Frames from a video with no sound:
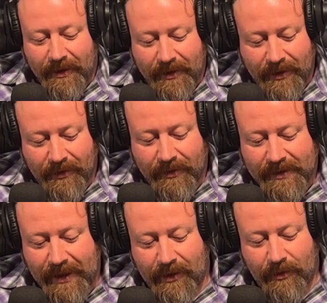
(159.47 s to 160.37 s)
he
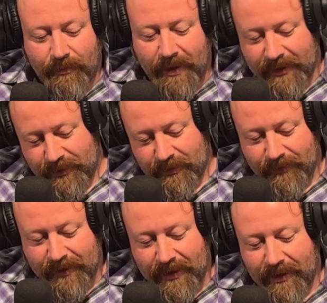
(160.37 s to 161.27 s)
always had a home base sort
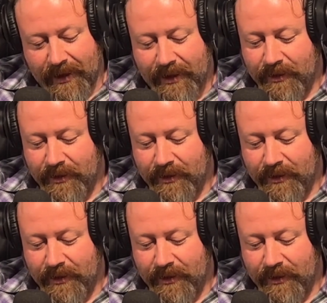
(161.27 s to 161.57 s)
of in L.A.